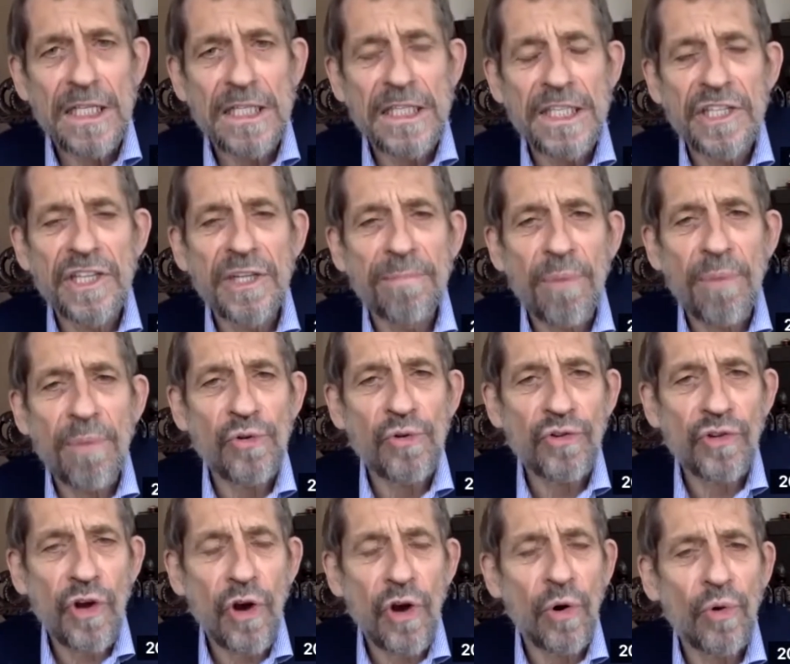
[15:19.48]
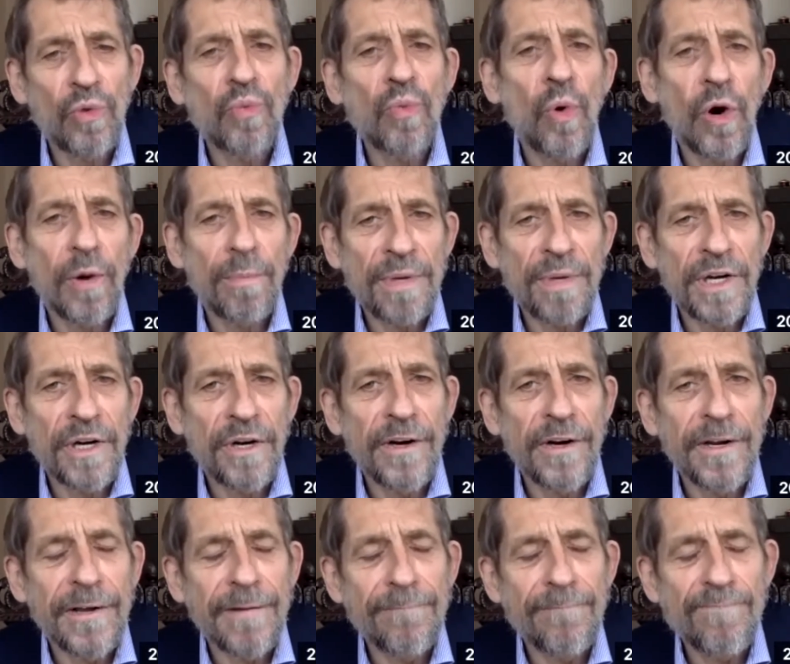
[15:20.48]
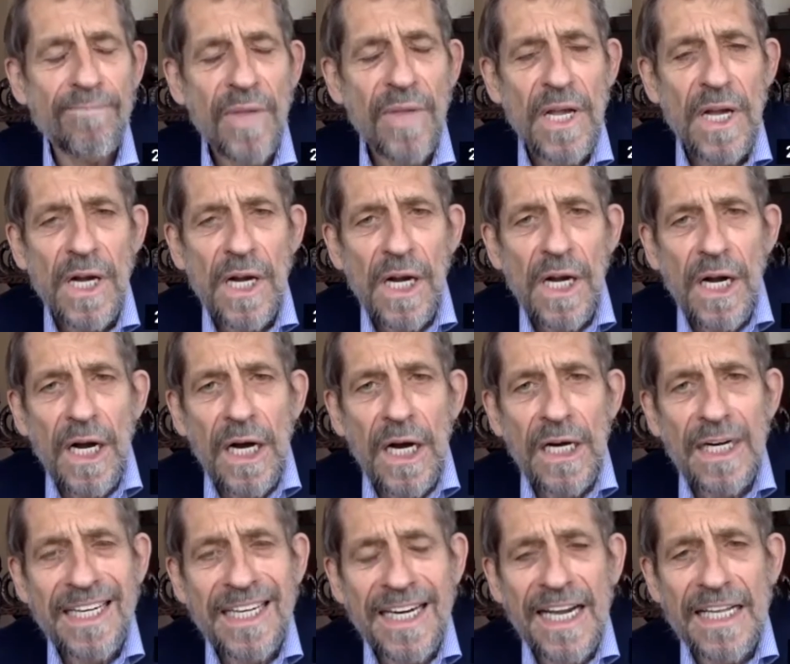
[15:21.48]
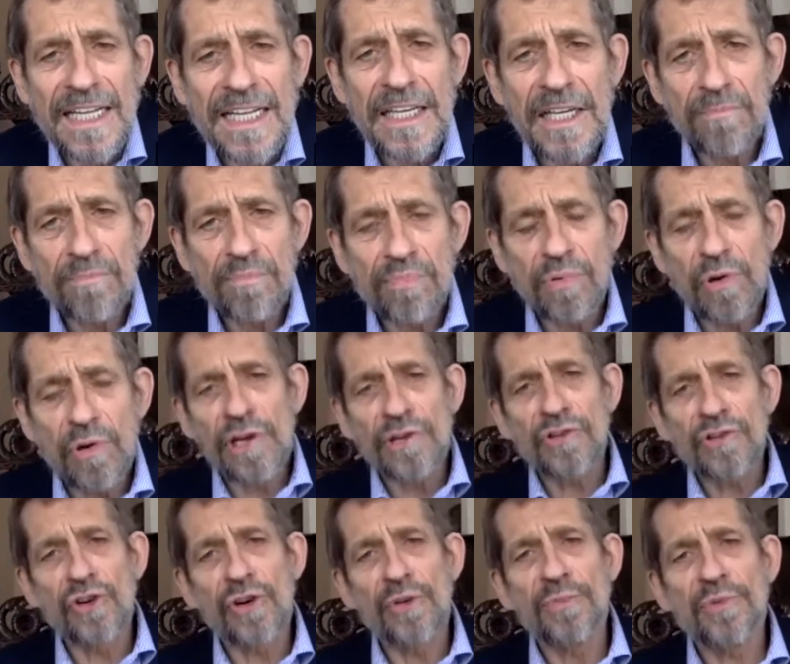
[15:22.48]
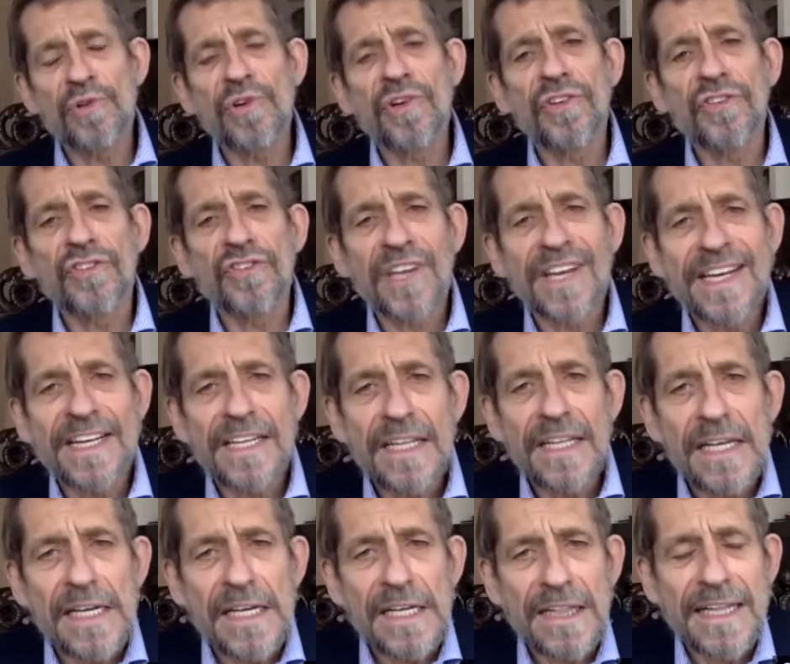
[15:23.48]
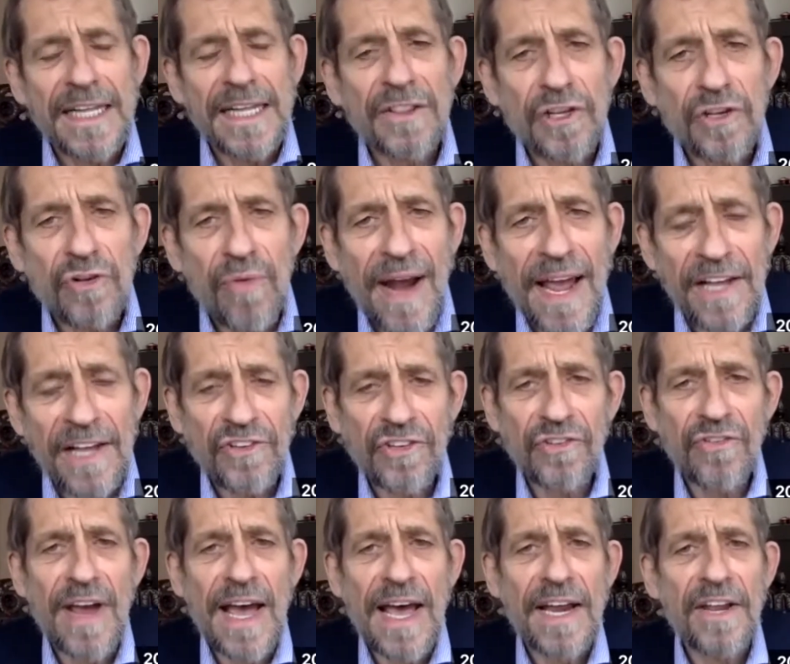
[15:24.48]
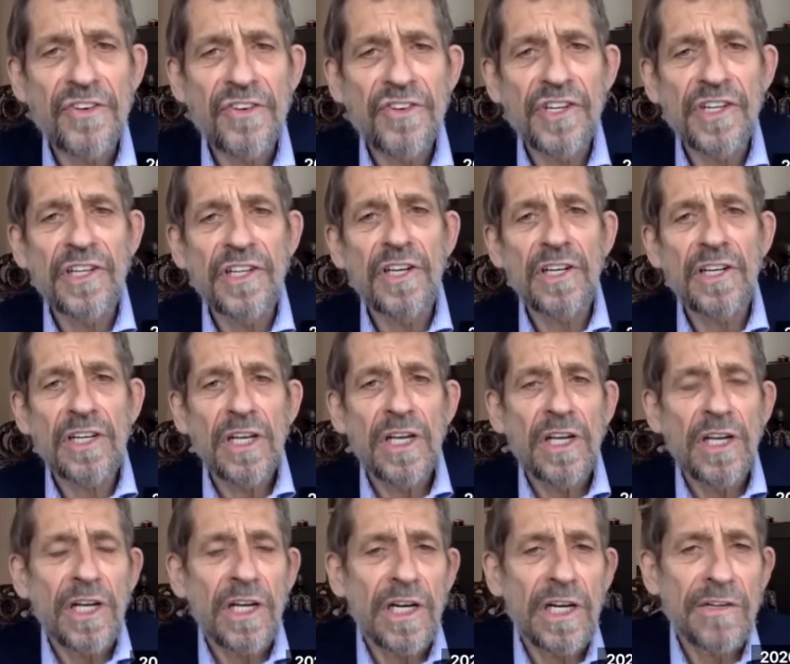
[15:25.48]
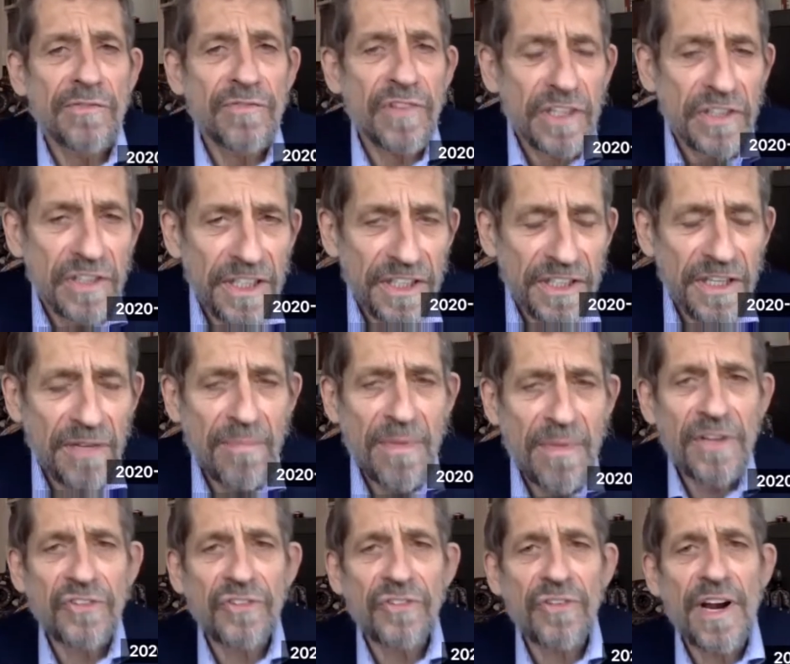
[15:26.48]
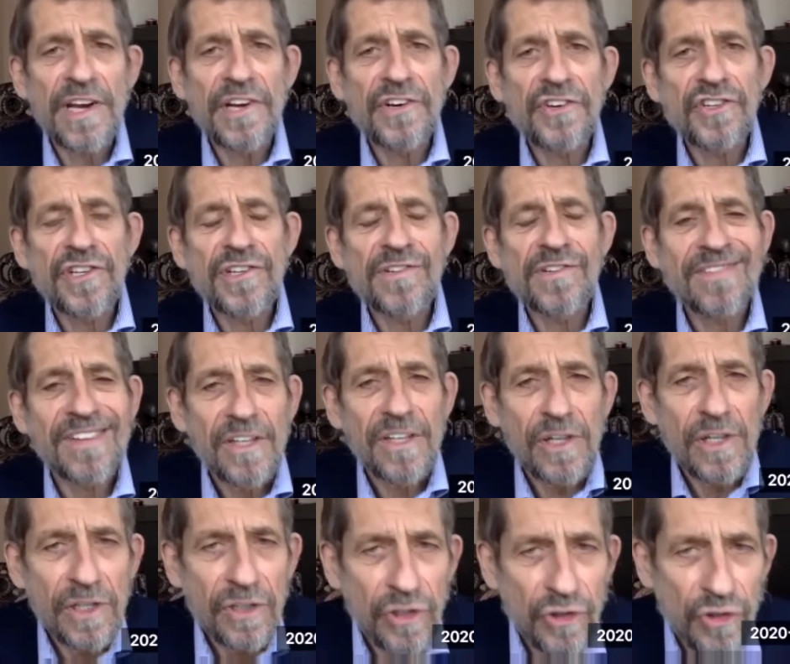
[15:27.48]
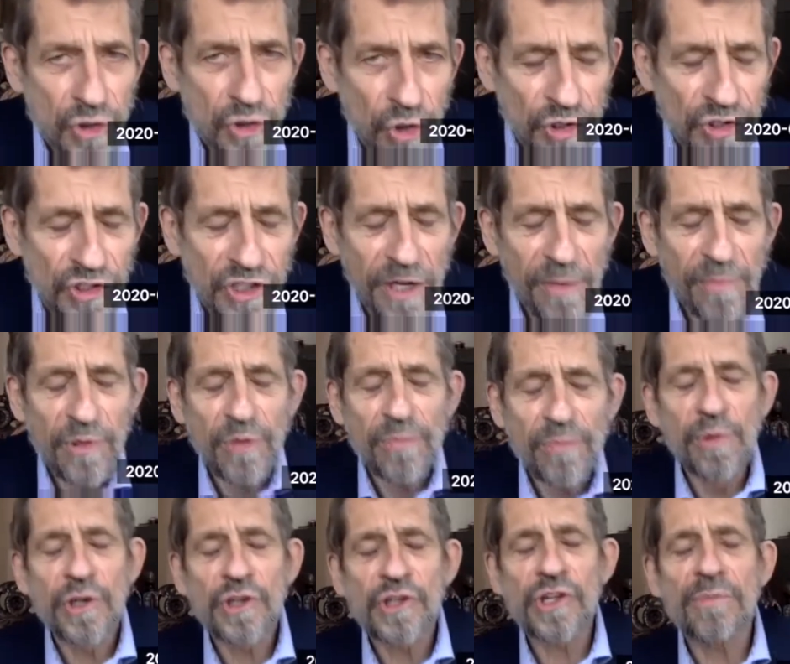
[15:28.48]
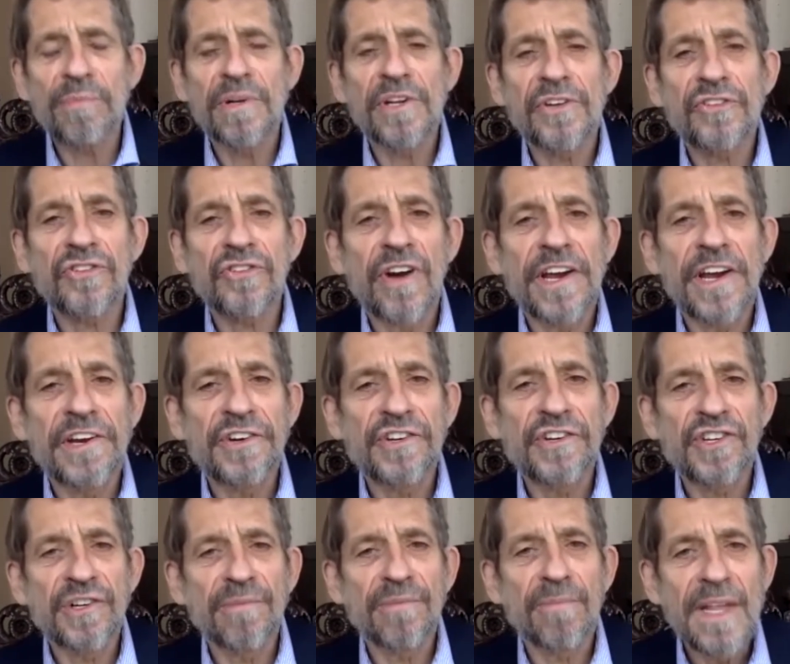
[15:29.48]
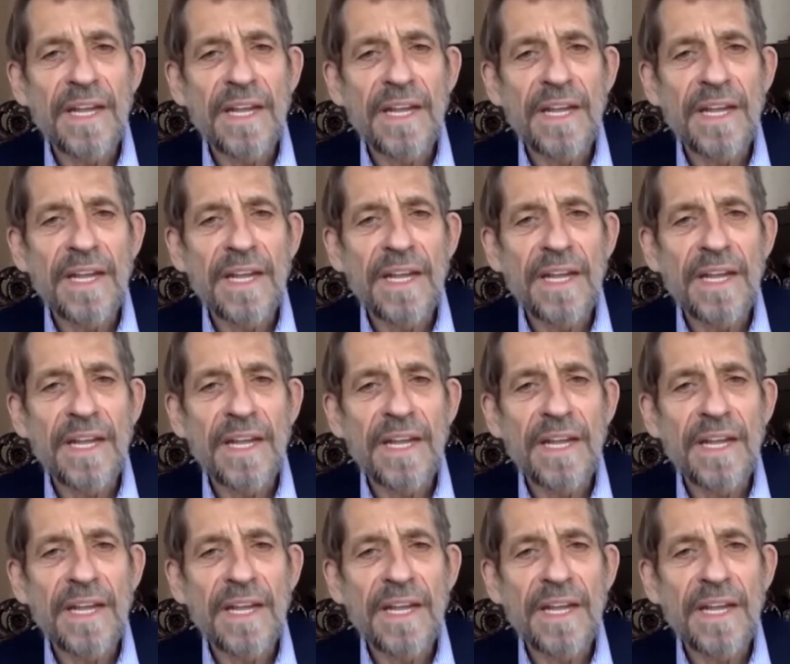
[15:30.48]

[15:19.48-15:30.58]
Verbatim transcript: in the post-Cold War period. And I think in broad terms, you can say that the grand strategy of the Clinton administration, the George W. Bush administration,